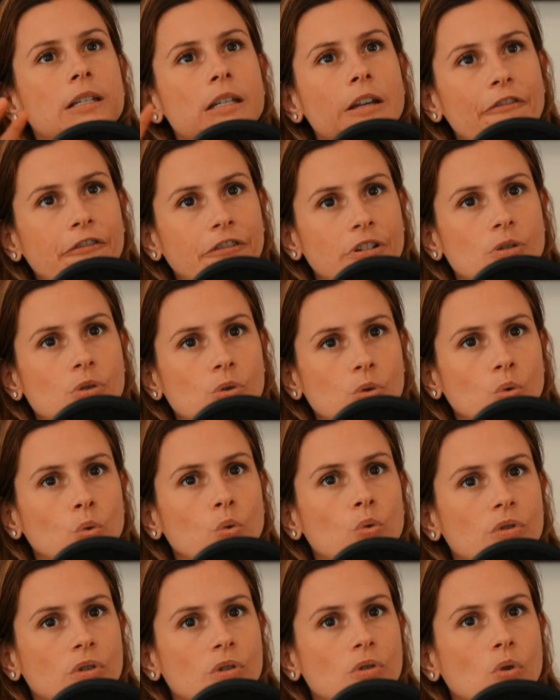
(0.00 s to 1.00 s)
different
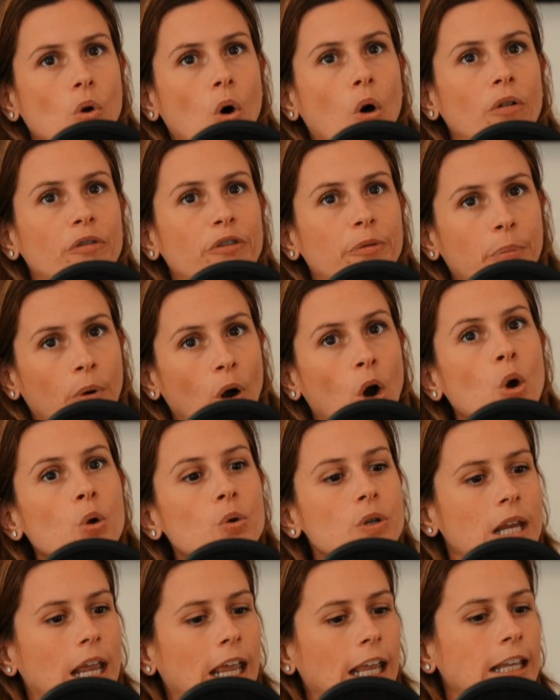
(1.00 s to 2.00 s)
sources of
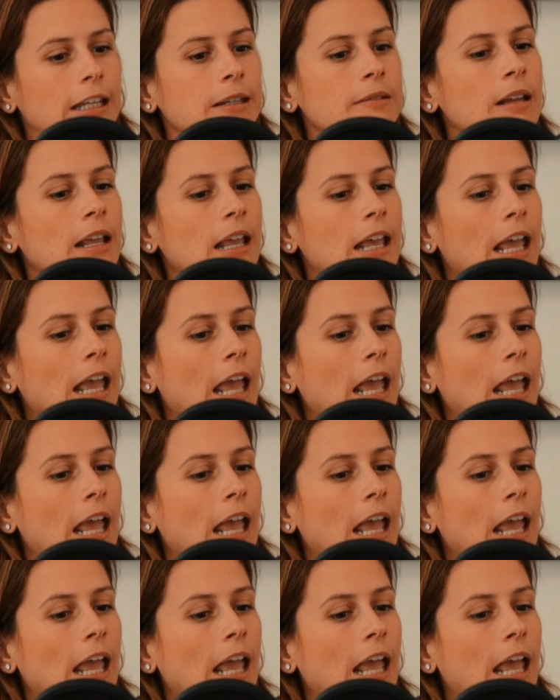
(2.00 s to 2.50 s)
protein,